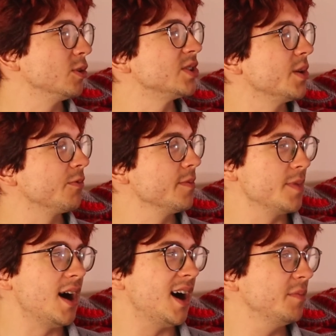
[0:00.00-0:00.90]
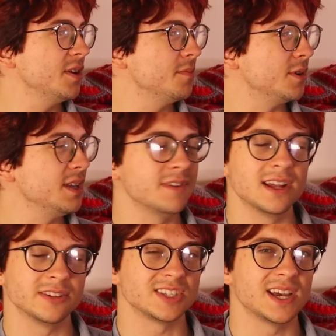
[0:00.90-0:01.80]
were some from The Hobbit, but even
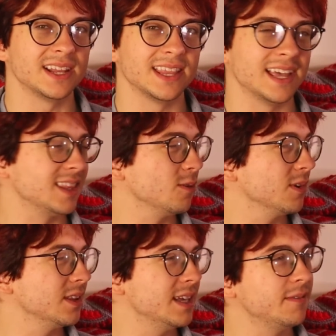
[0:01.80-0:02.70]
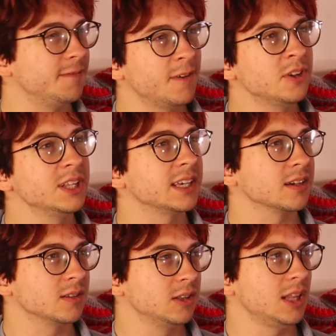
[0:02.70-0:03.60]
outside of that, it felt like a
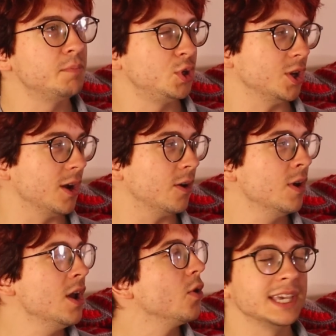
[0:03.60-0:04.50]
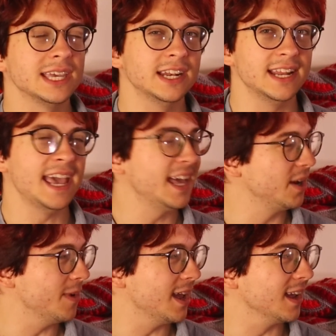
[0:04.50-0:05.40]
clip show. Or like in an
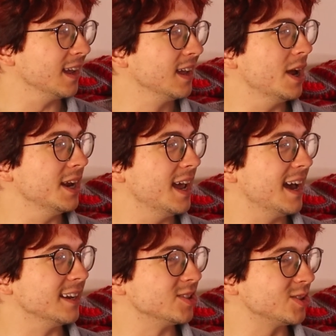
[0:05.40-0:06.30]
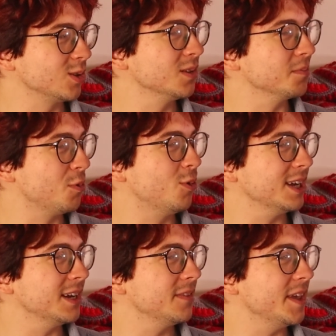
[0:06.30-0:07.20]
anime, when at a certain
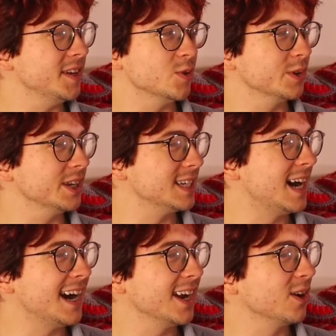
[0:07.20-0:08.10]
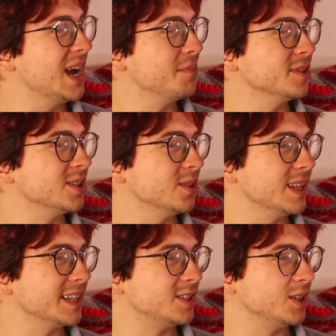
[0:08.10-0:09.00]
point, they do an entire episode
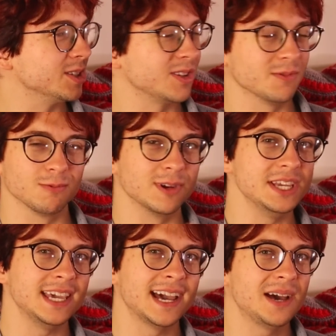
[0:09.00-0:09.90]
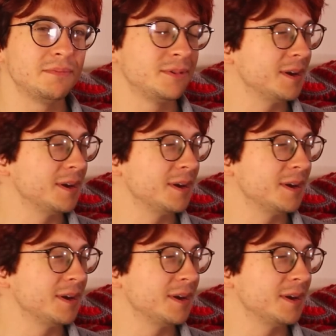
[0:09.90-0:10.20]
that's just a recap.